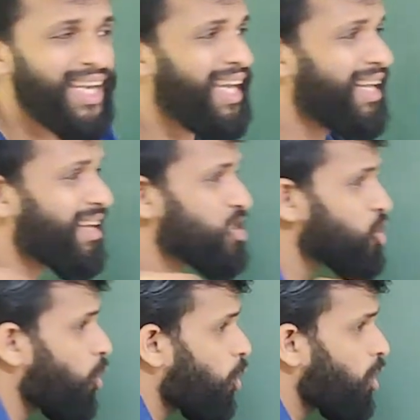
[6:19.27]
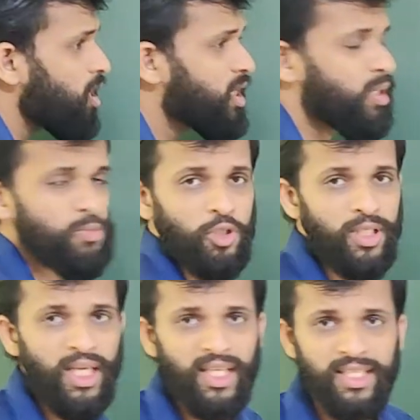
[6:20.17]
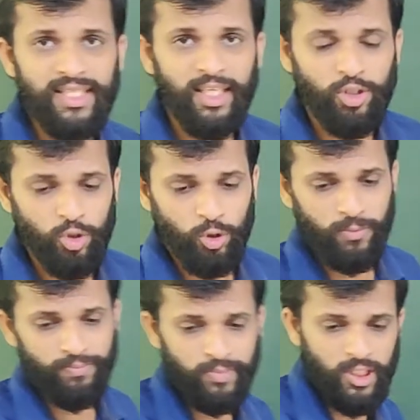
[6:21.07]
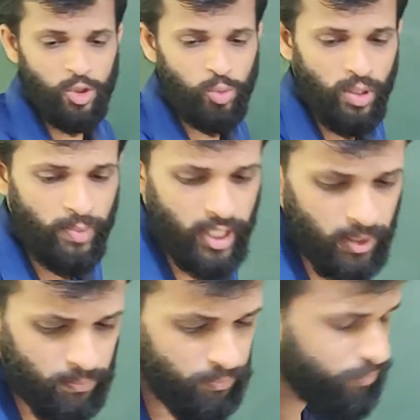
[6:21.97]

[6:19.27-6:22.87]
and rest all the terms on the other side. So this will become,